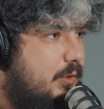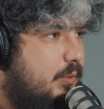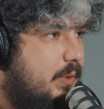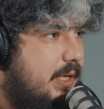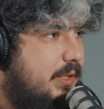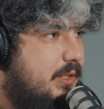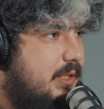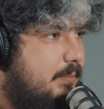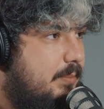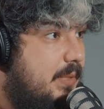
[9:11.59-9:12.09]
to
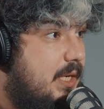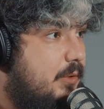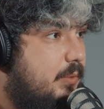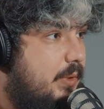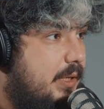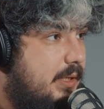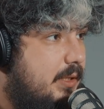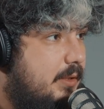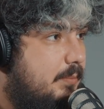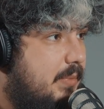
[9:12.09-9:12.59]
actually be
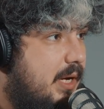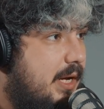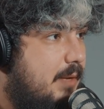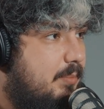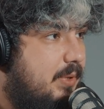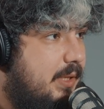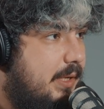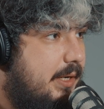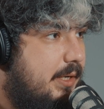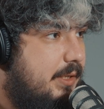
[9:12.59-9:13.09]
created by
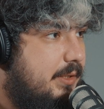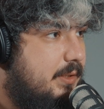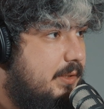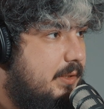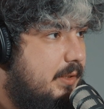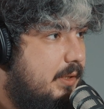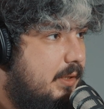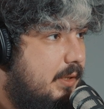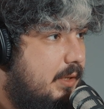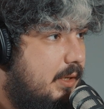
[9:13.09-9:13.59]
players